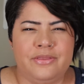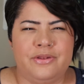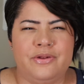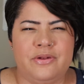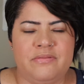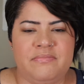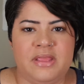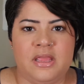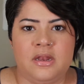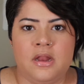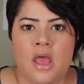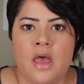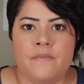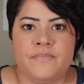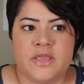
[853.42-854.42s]
You know what I mean?
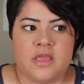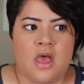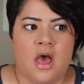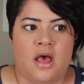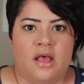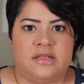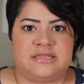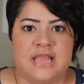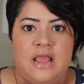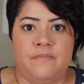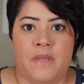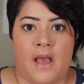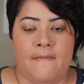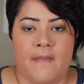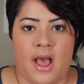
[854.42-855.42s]
Because
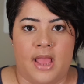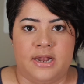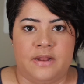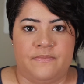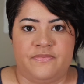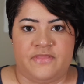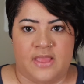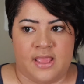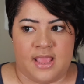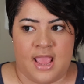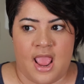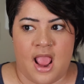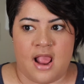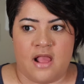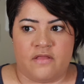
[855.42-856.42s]
in my mind, I'm
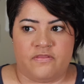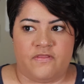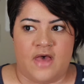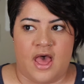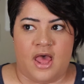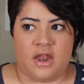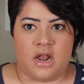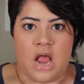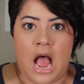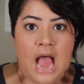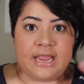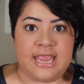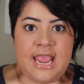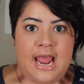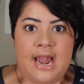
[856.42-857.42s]
thinking that
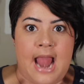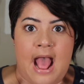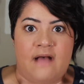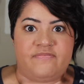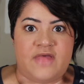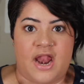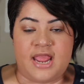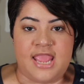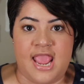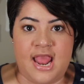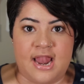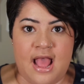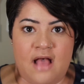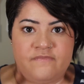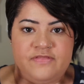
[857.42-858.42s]
I can't have that. I
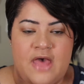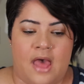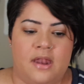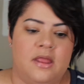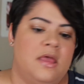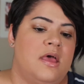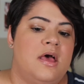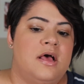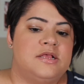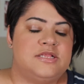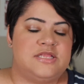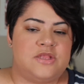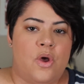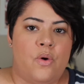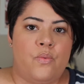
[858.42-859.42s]
can't have that.
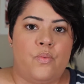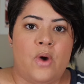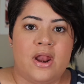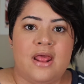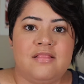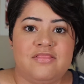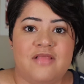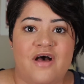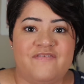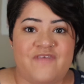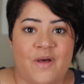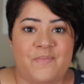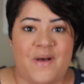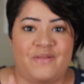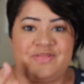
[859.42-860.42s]
So what I love
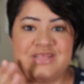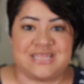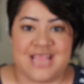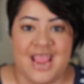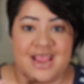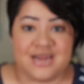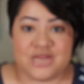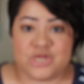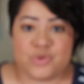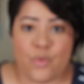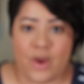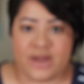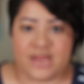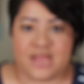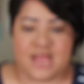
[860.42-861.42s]
about this
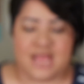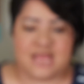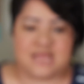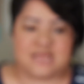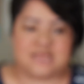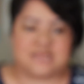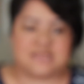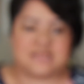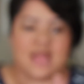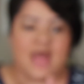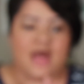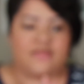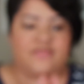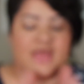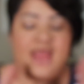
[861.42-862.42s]
80-20 is
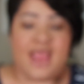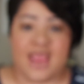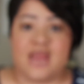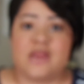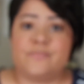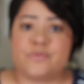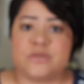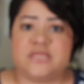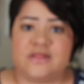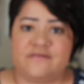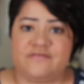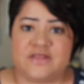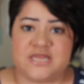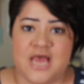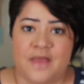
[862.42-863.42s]
that
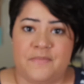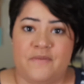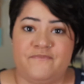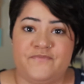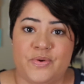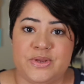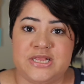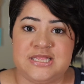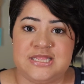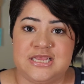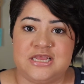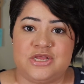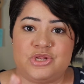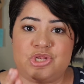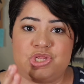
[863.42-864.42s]
80% of the time I'm
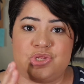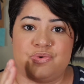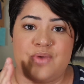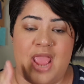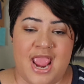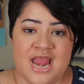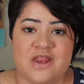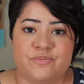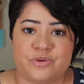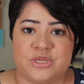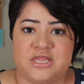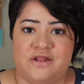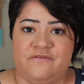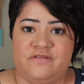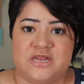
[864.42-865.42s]
focusing to
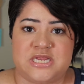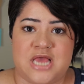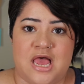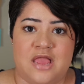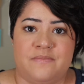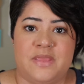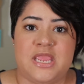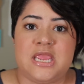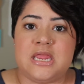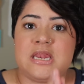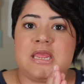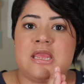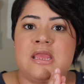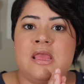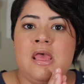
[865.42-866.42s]
80% of the time
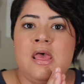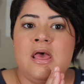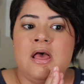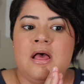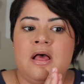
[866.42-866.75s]
eating